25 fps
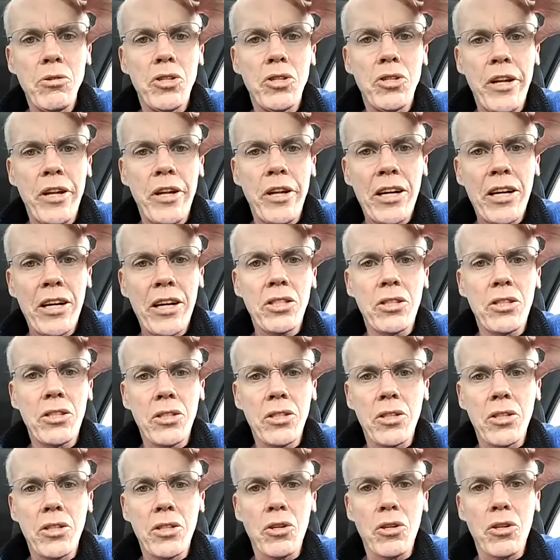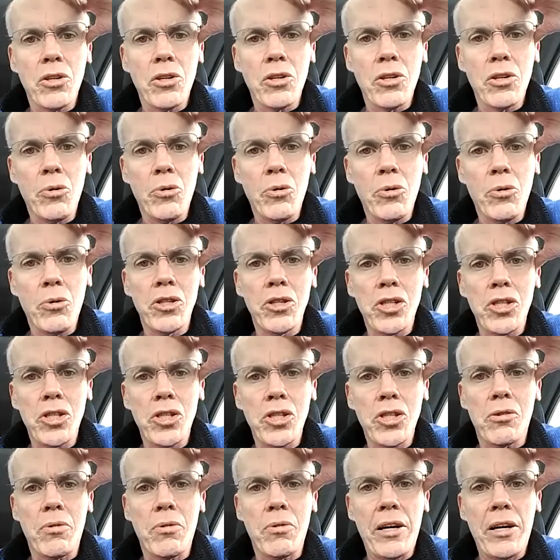national and global pushes
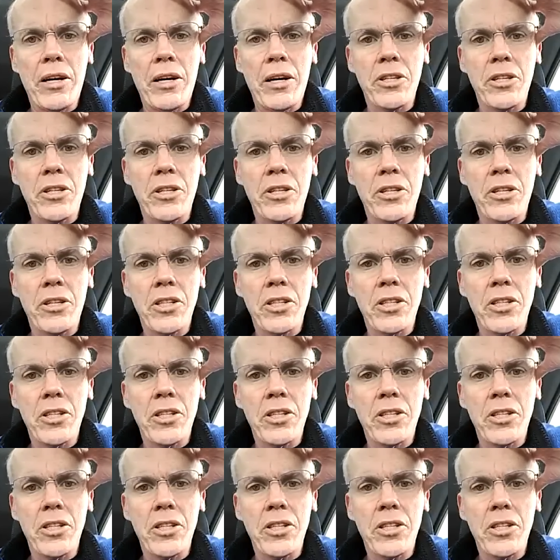around things.